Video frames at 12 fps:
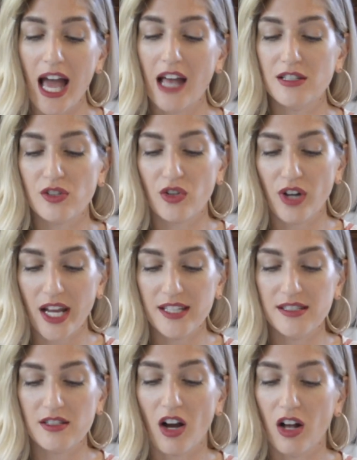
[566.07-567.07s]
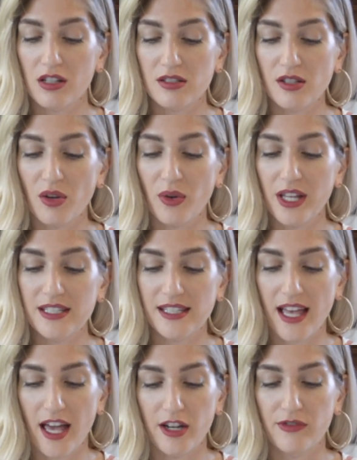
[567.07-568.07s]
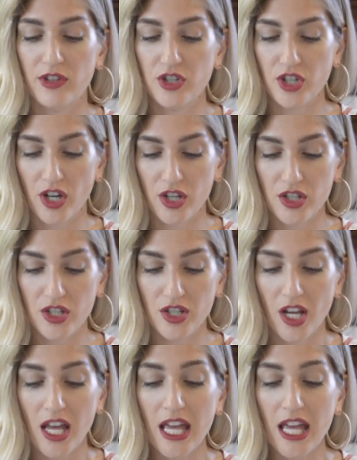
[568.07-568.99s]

as Christ also is the head of the church,